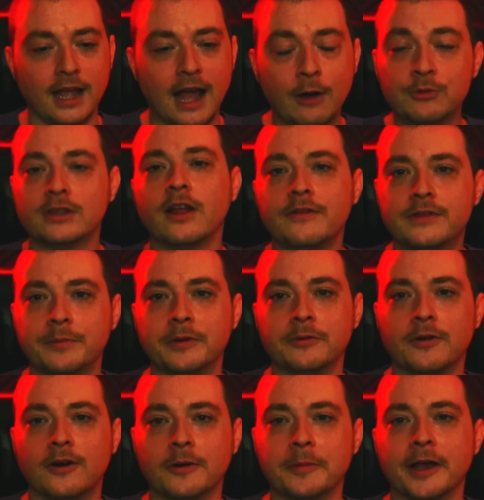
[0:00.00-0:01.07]
would love to be
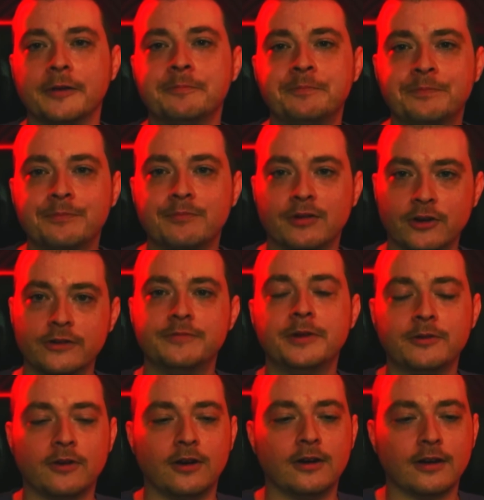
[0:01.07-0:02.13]
wrong, man. Prove me
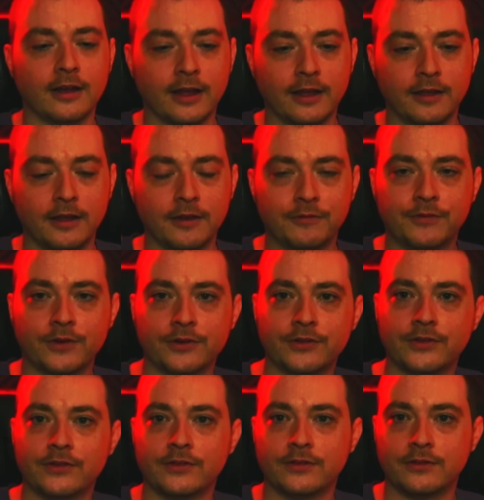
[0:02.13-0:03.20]
wrong. If
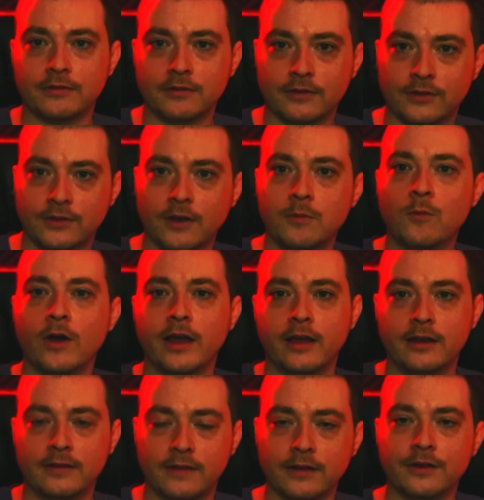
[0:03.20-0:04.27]
there's some way
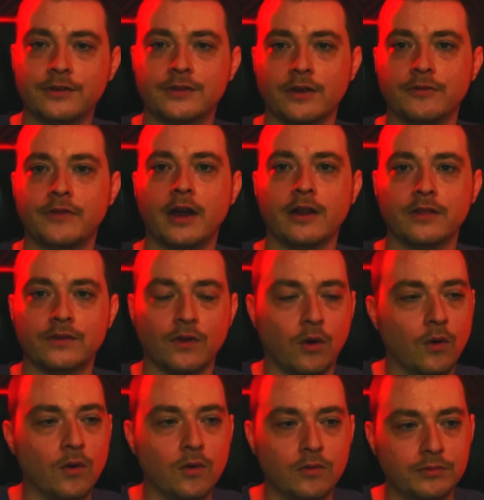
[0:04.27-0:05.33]
to dig yourself out of this
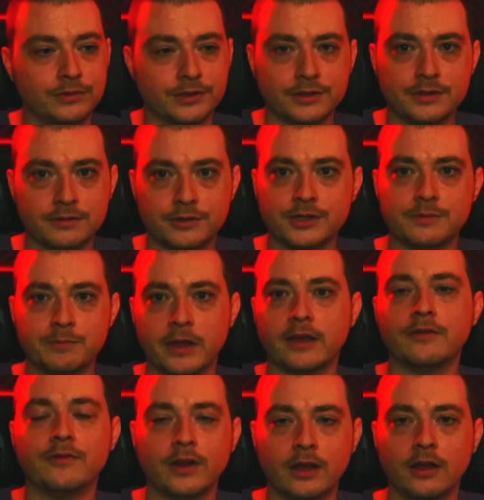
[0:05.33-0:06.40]
hole, just make a
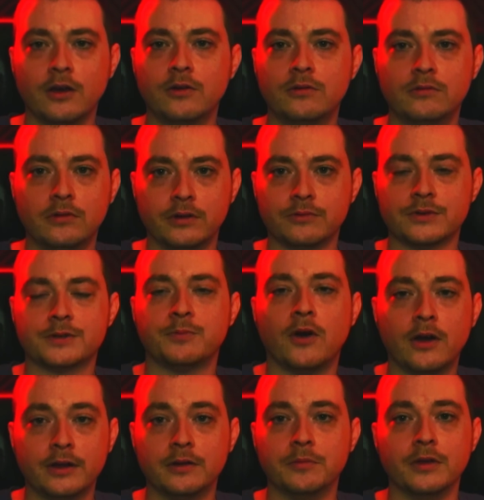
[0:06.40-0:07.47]
video and
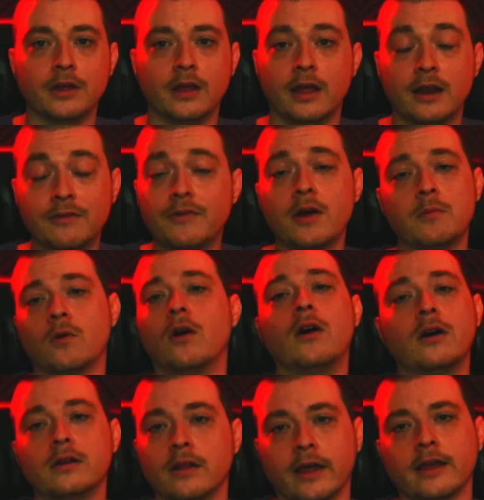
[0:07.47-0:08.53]
respond to me. And if I'm
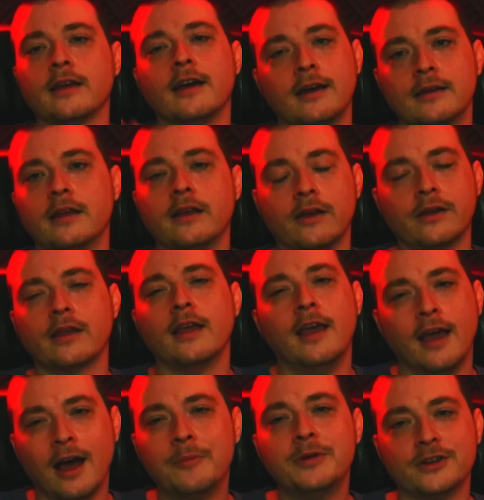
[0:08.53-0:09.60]
wrong, like,
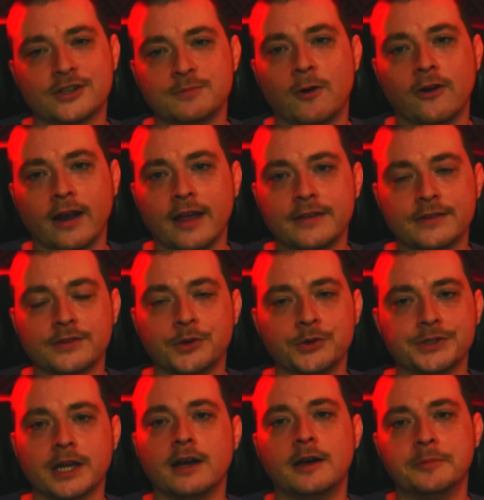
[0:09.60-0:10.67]
I've been a smartass this whole
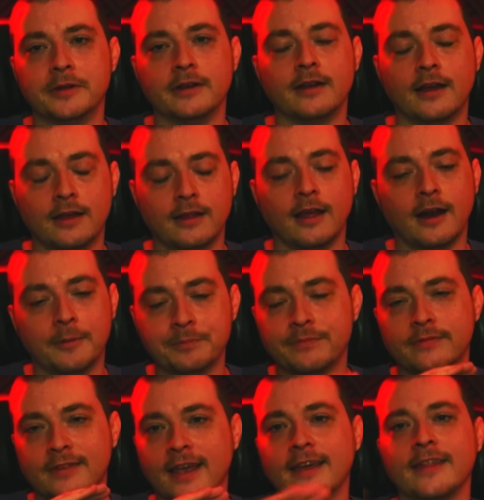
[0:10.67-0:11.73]
time, and I'm
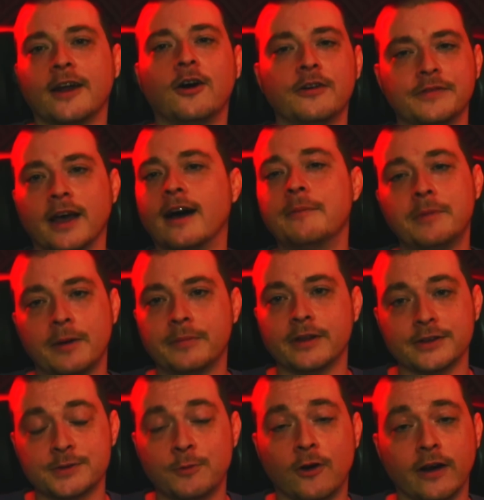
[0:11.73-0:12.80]
taking that off now. I'm not being a
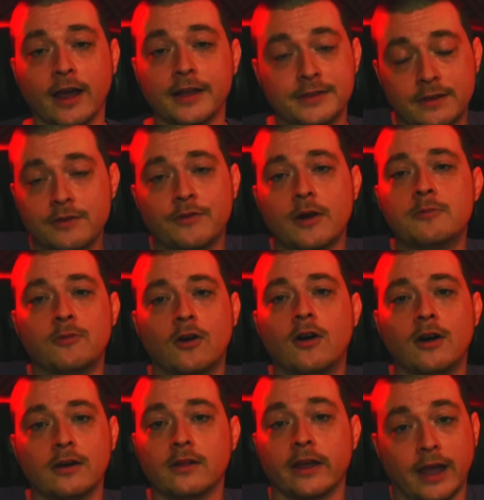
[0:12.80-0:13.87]
smartass. If I'm
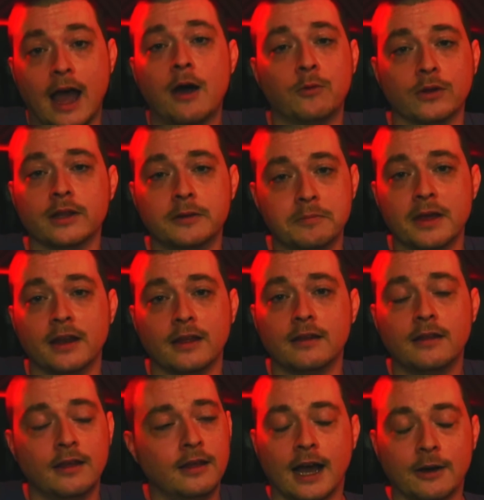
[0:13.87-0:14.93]
wrong, like, I will admit it.
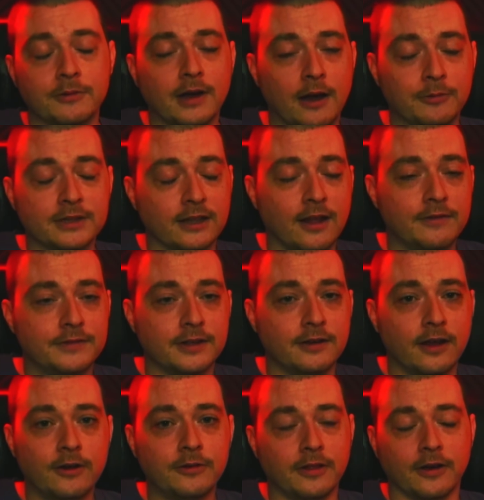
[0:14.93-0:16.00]
I would love to
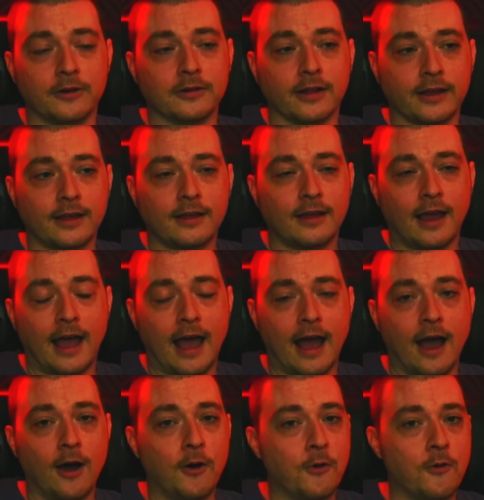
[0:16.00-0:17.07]
know, though, like,
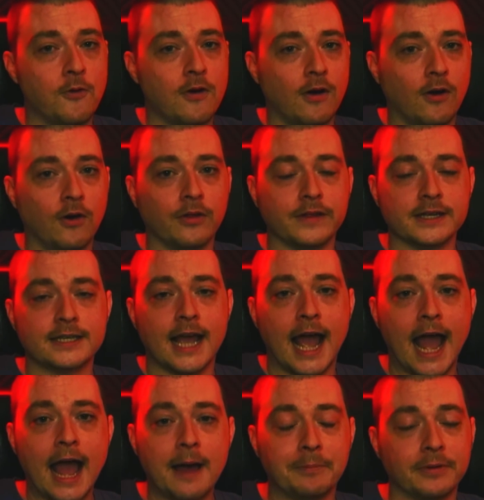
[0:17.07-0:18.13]
how all this
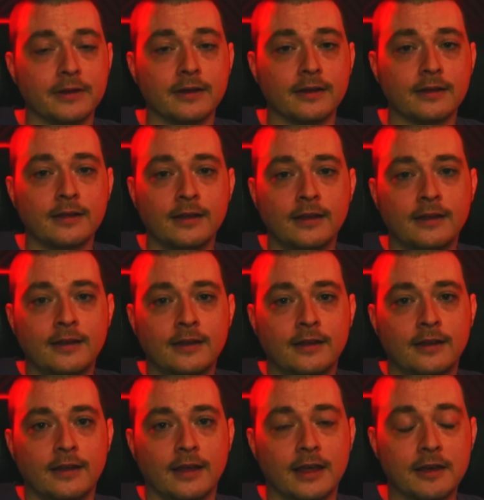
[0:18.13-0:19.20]
happened,
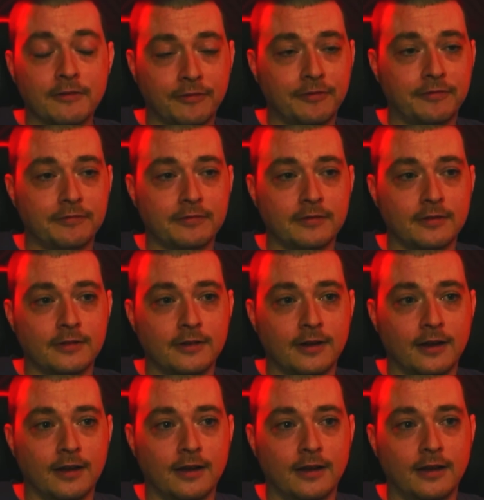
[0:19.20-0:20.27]
if
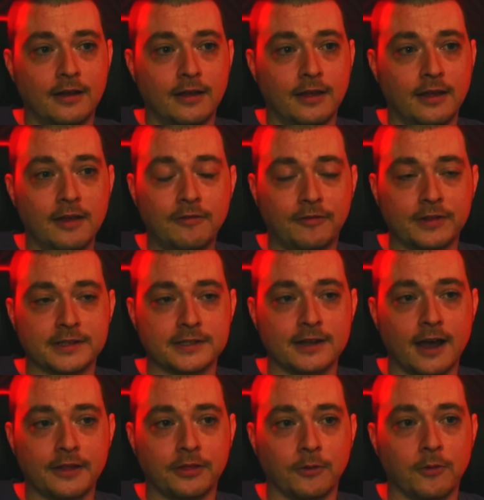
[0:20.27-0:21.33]
it's
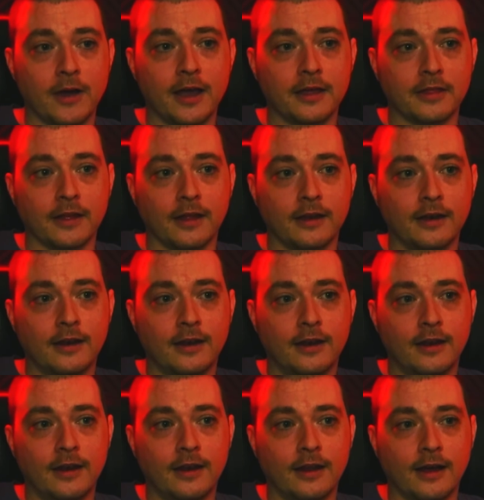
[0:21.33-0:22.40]
not the way that
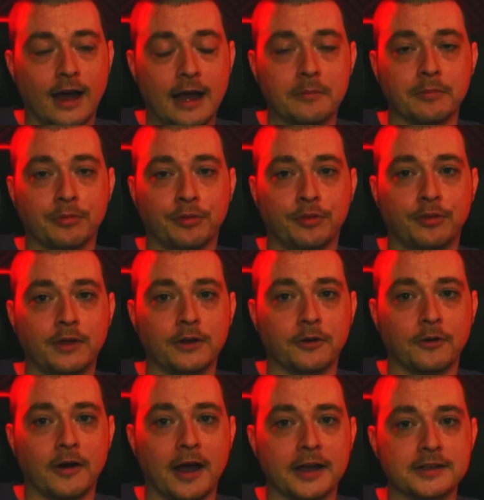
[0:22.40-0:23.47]
I'm
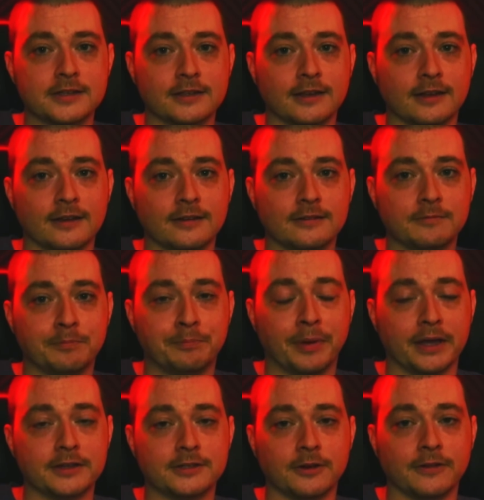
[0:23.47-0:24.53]
theorizing
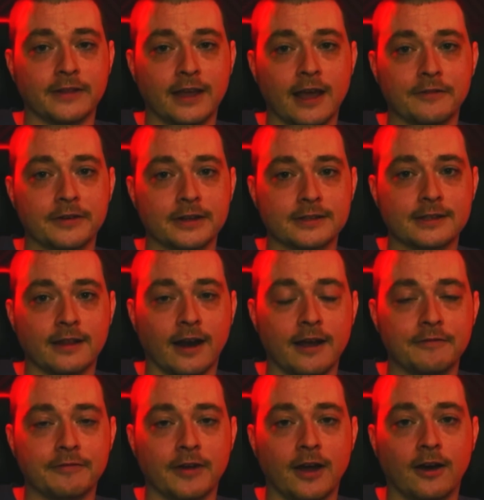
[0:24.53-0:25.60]
based on the evidence that
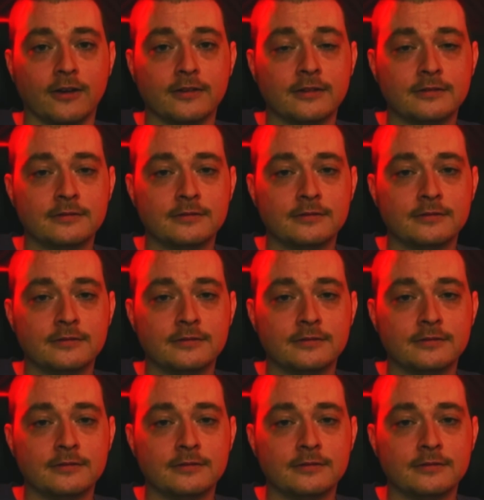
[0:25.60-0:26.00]
I've found.